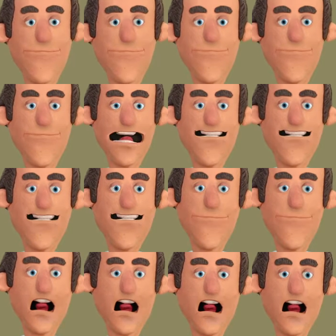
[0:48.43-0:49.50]
Now, this is
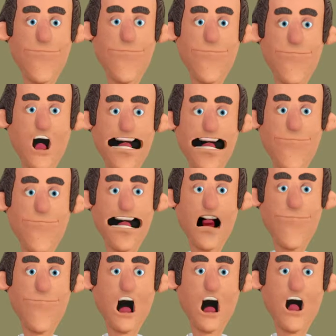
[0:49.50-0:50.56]
called the
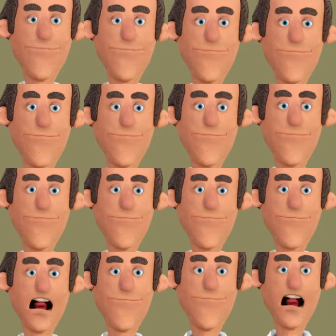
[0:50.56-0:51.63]
brachial arch,
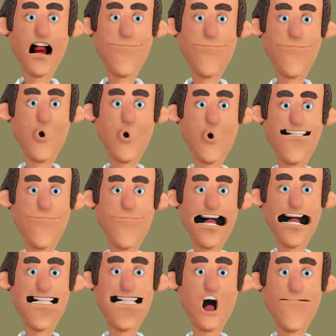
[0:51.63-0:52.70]
or the first
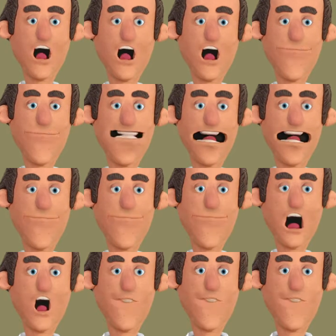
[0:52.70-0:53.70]
cranial nerve that is more